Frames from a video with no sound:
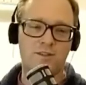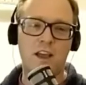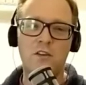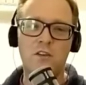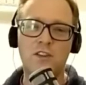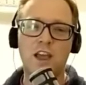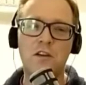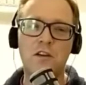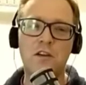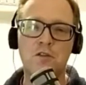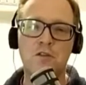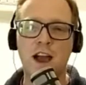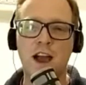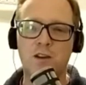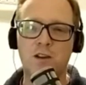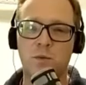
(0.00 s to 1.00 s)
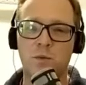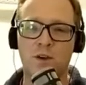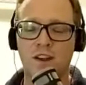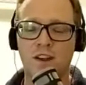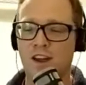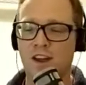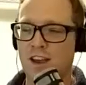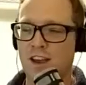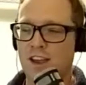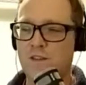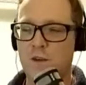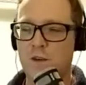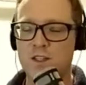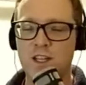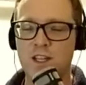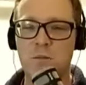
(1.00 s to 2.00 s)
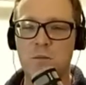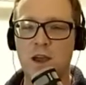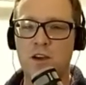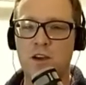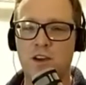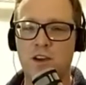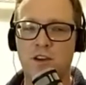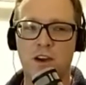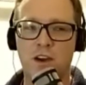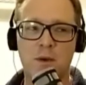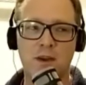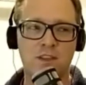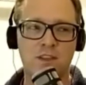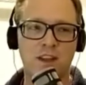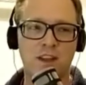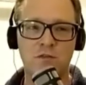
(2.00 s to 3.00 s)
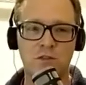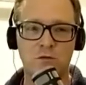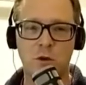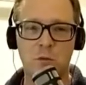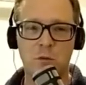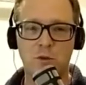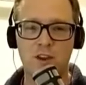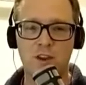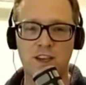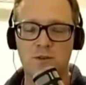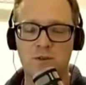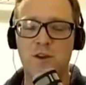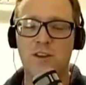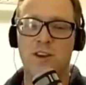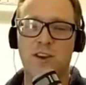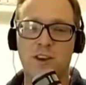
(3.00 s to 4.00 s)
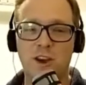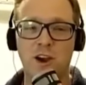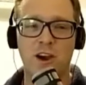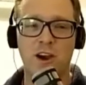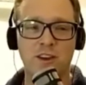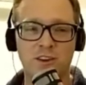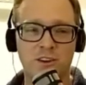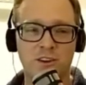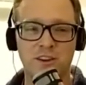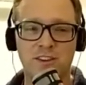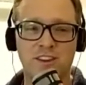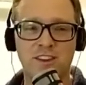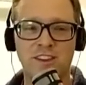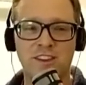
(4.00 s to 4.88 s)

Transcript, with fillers: they're, they're around, but uh, if it was in America, I imagine every robbery is with a gun or,